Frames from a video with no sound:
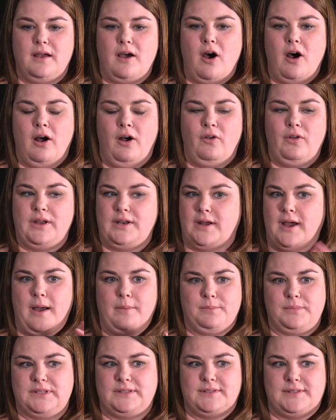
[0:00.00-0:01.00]
all
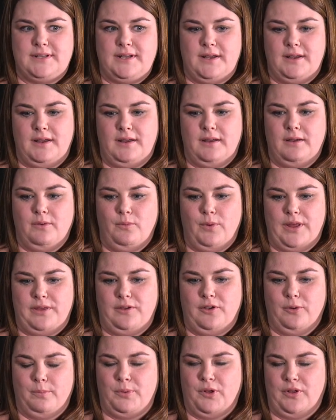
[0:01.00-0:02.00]
encompassing
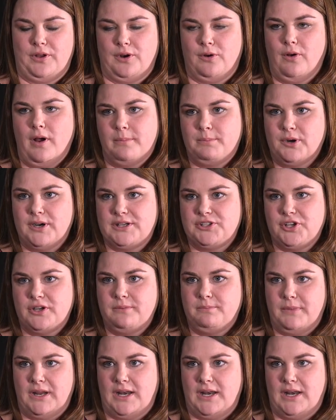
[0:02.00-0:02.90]
with your political operation,